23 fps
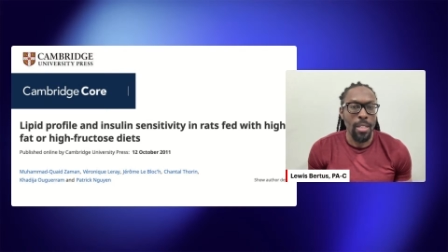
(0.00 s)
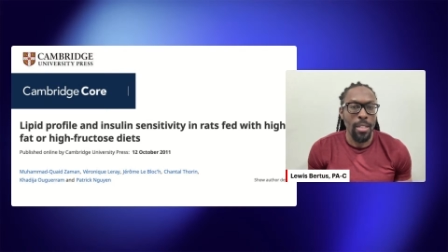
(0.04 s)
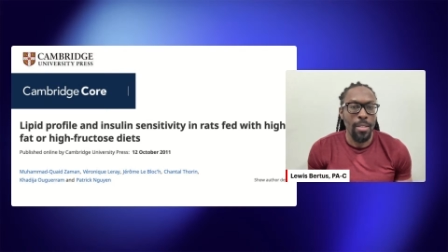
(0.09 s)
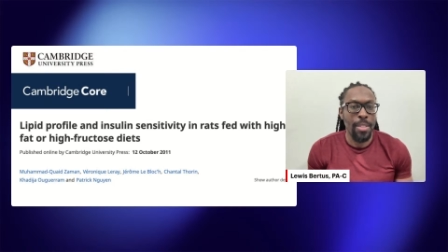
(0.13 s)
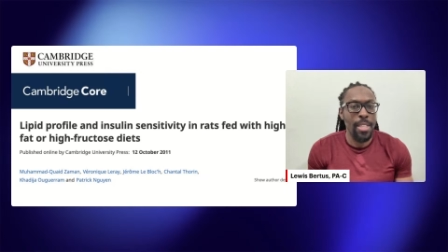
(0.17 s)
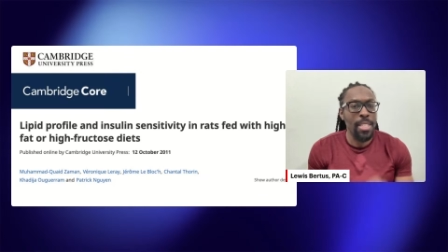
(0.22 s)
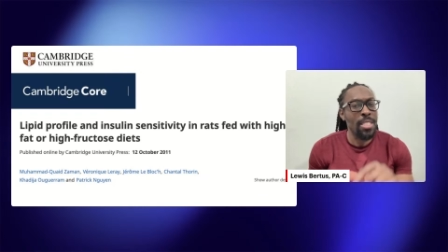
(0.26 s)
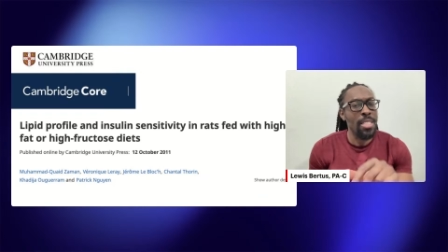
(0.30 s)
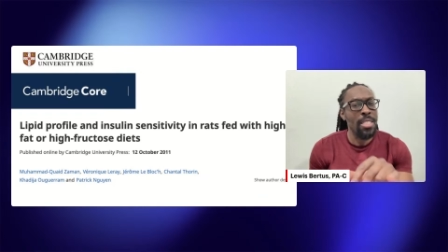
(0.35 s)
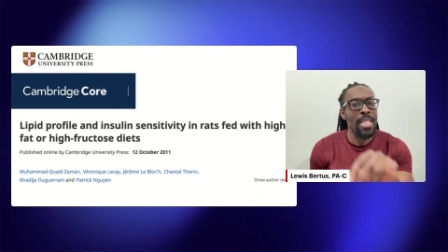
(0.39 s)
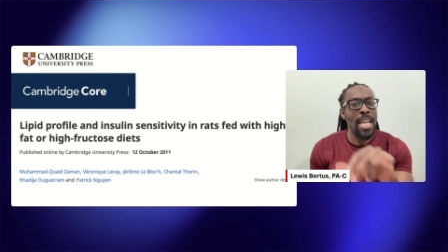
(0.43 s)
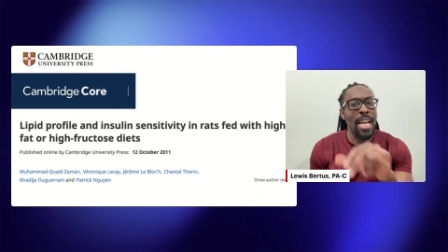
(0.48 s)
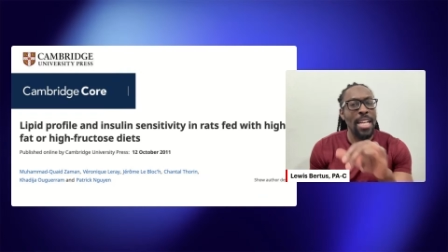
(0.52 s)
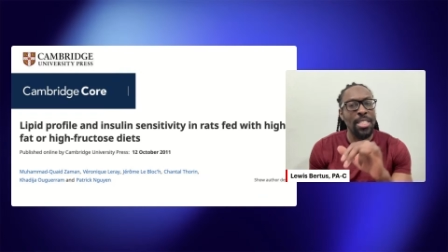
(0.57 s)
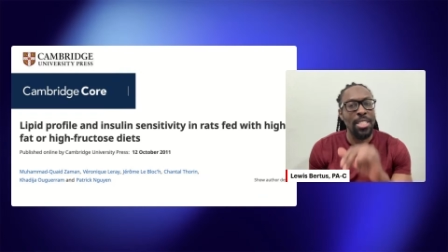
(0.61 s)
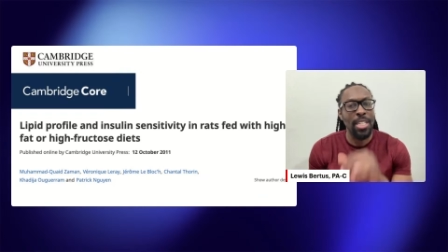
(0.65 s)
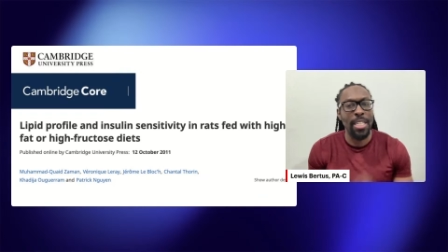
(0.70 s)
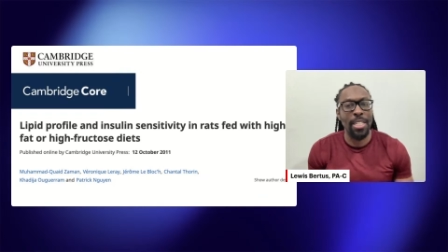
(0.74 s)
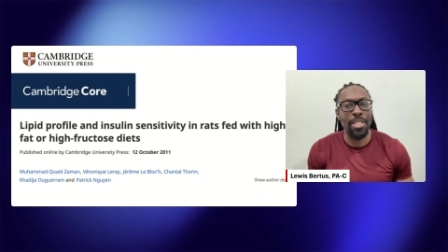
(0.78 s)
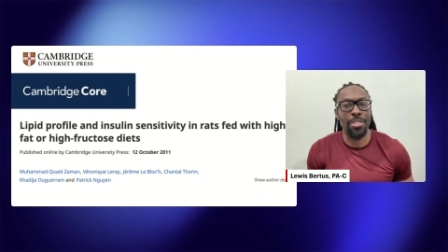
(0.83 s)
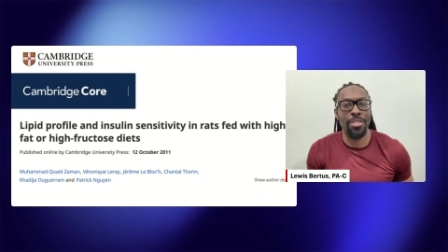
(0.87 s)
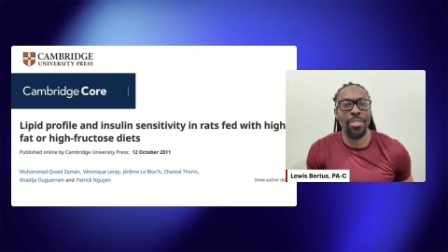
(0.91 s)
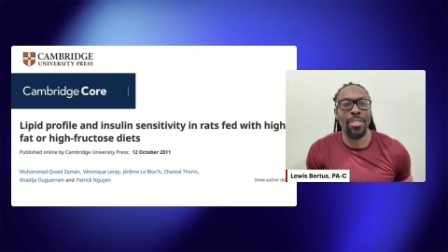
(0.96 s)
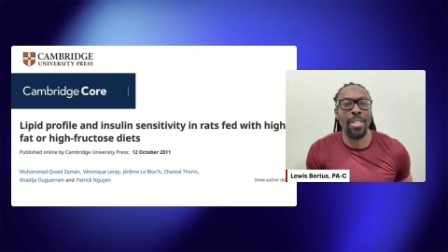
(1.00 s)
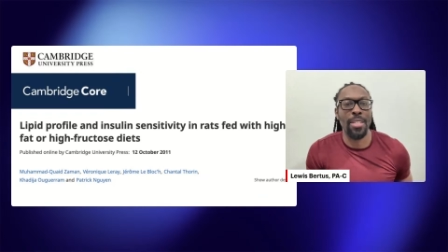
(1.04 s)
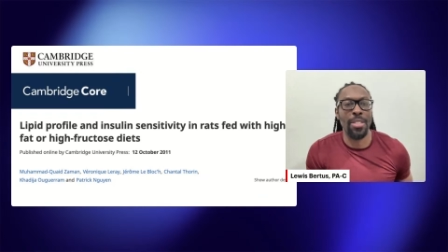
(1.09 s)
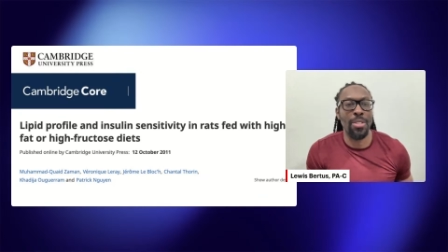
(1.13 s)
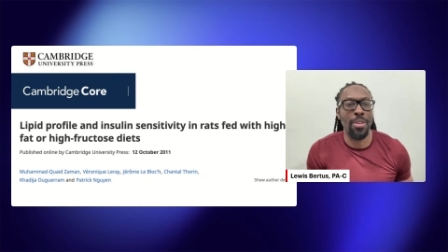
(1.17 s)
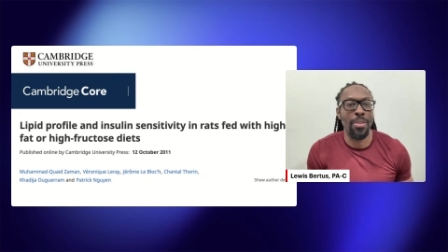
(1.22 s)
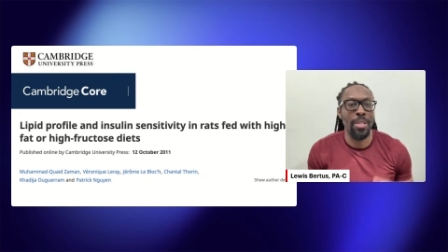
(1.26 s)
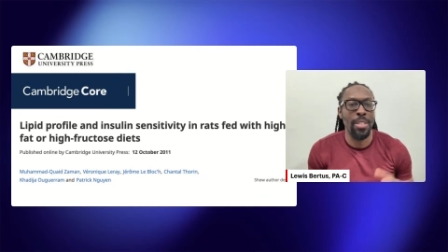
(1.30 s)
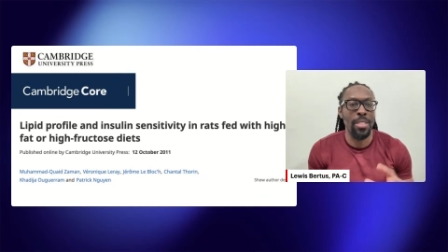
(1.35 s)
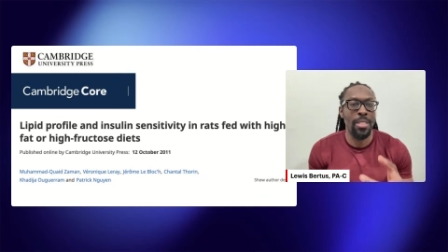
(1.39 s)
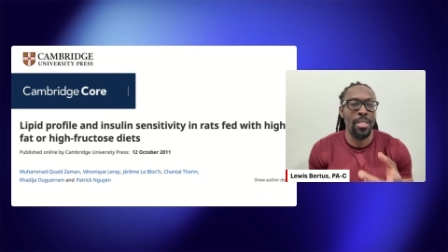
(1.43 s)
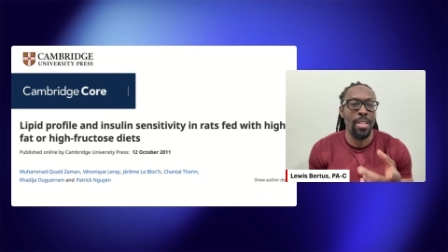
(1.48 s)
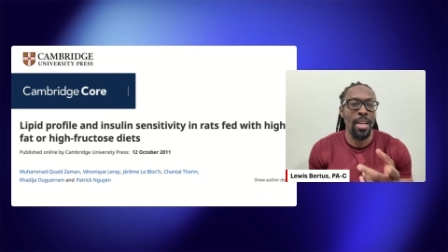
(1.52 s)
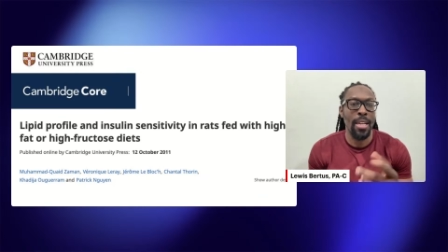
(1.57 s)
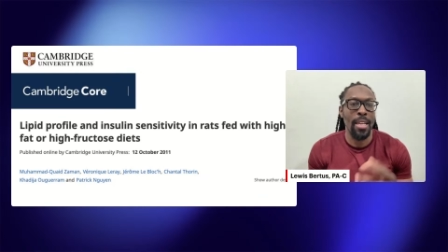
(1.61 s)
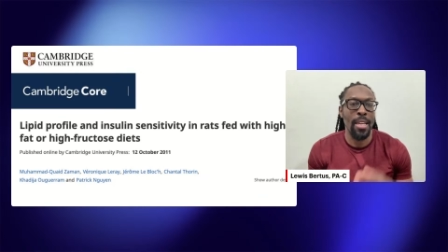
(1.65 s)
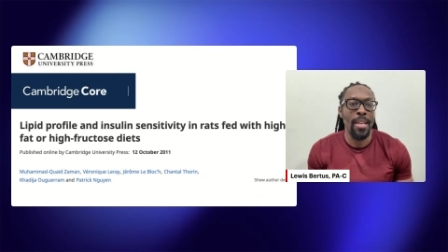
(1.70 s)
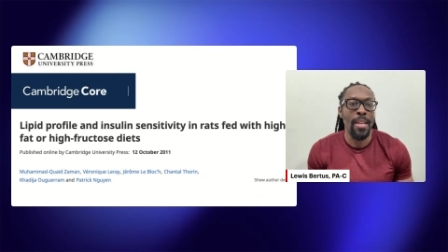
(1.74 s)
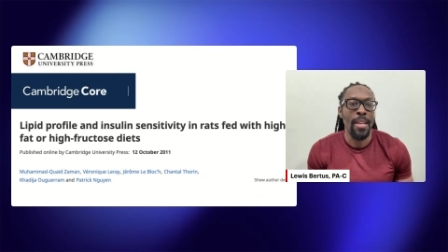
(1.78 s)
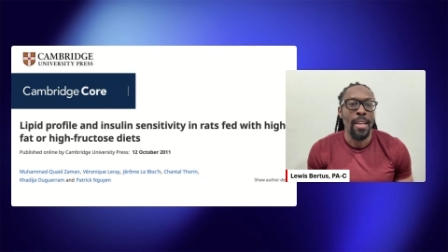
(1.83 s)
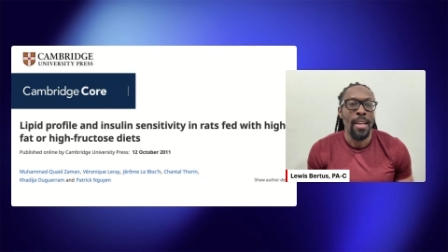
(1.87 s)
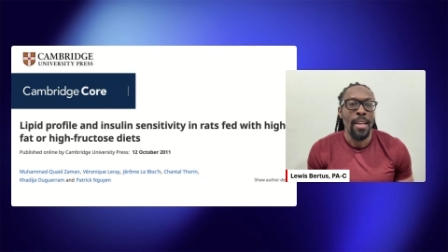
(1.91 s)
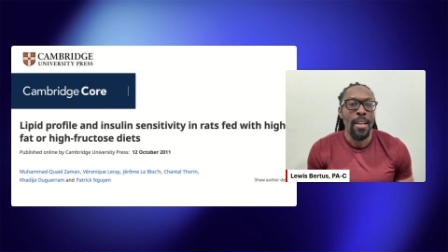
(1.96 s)
This is actually interesting. So this
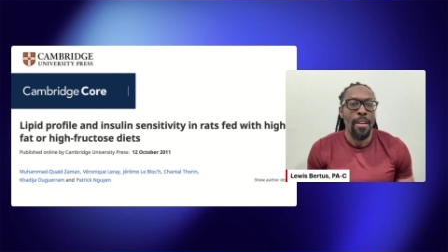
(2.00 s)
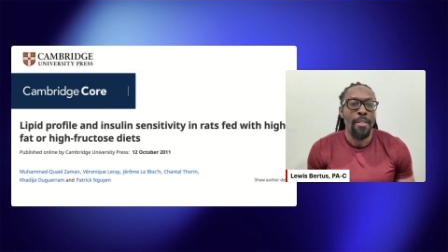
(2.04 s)
study